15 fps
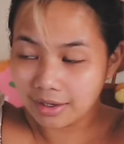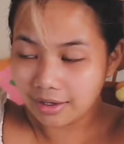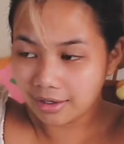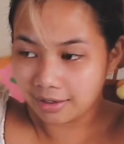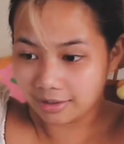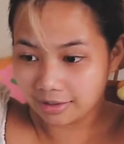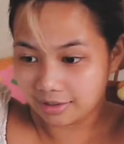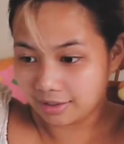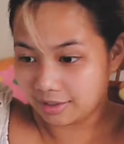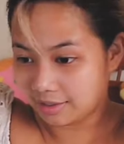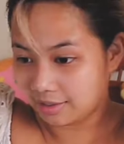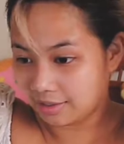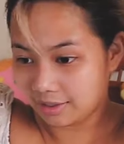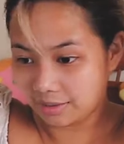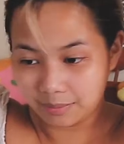
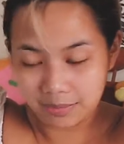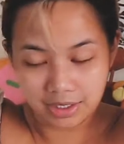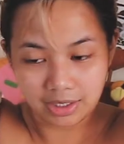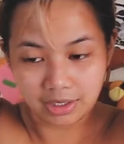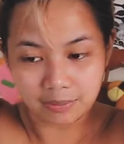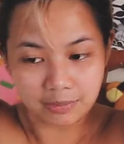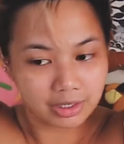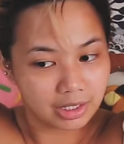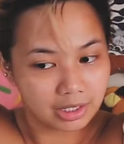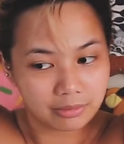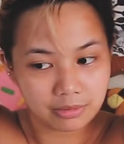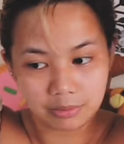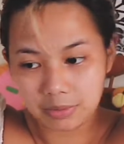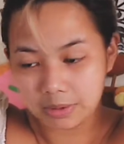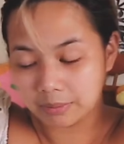And the makeup that I
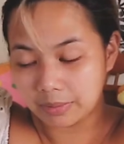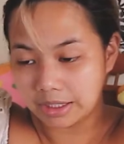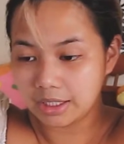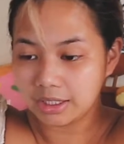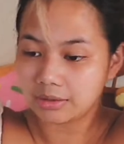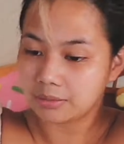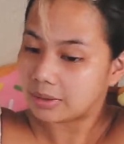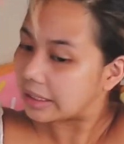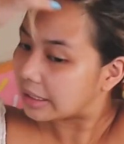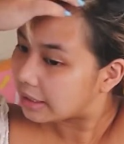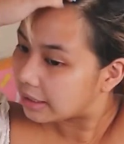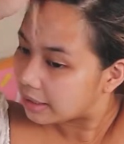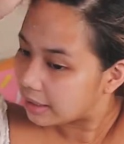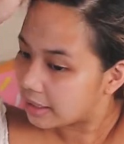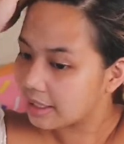would be playing with
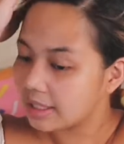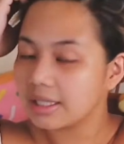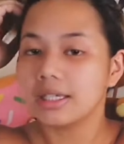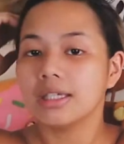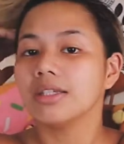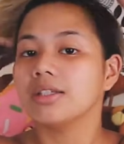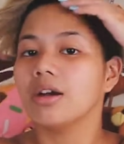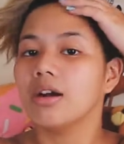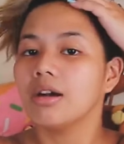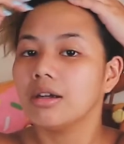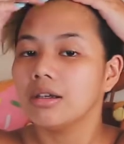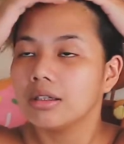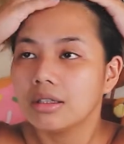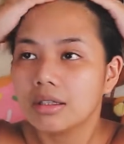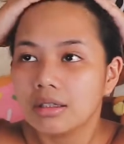is all,